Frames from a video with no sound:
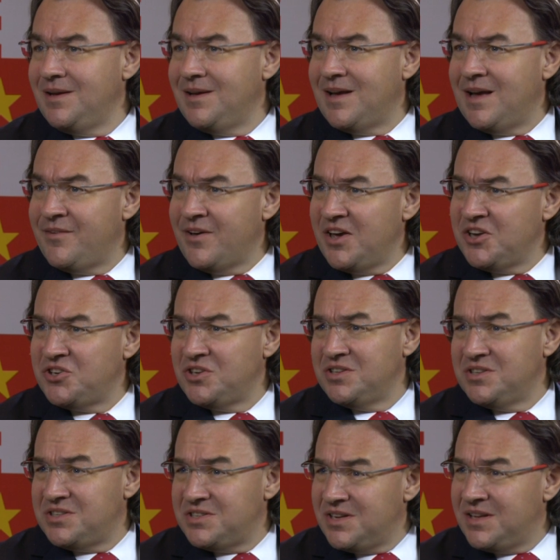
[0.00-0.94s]

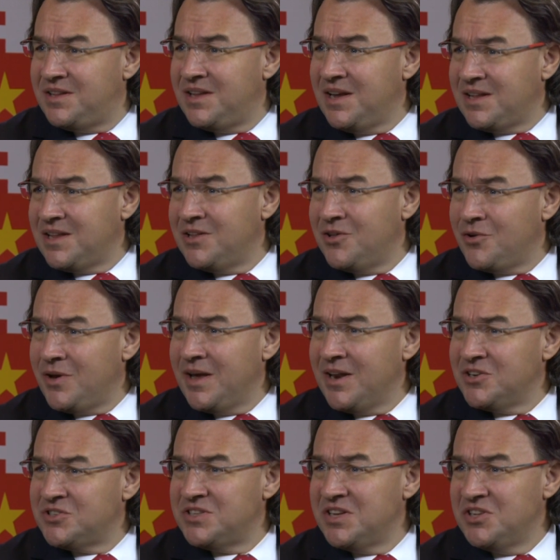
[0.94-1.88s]
Aviation's addicted to
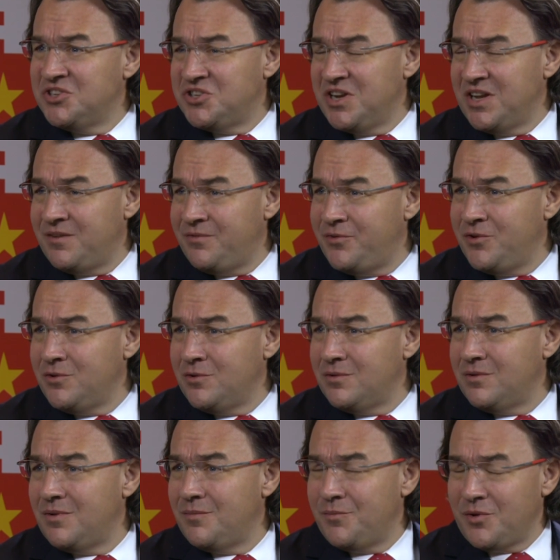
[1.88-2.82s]
kerosene jet
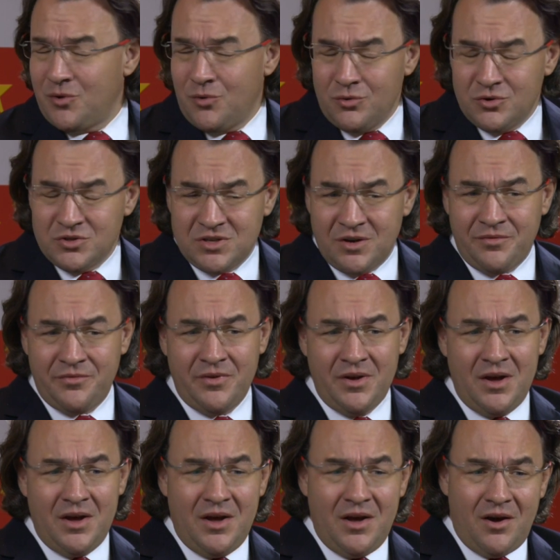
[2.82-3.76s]
fuel because of
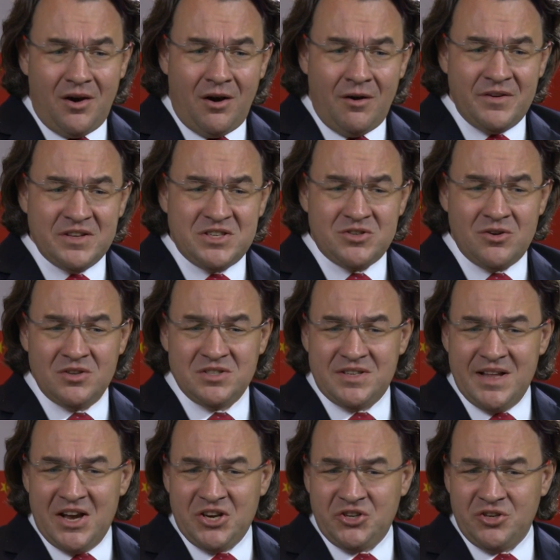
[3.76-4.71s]
its
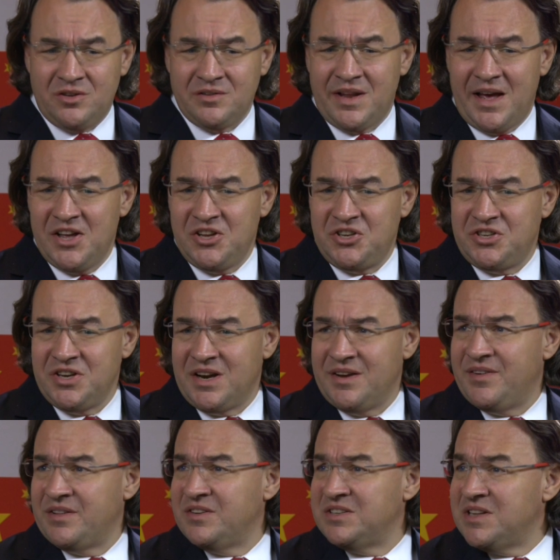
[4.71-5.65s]
transnational nature,
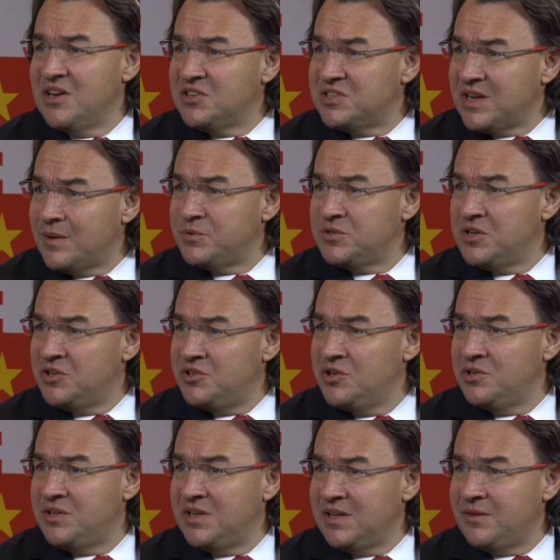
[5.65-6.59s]
and there's no
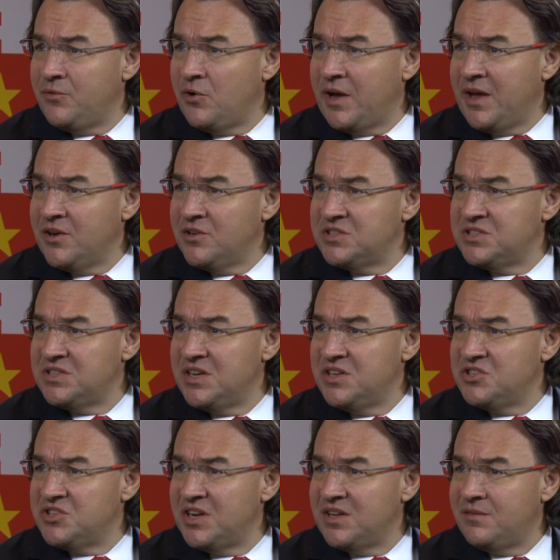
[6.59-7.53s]
substitute yet for
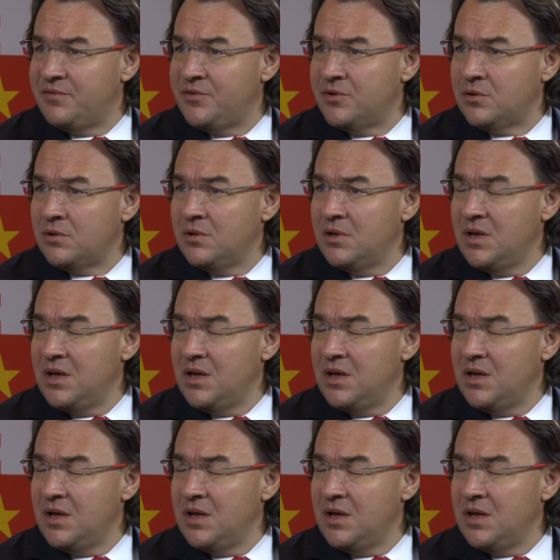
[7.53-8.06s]
kerosene jet fuel.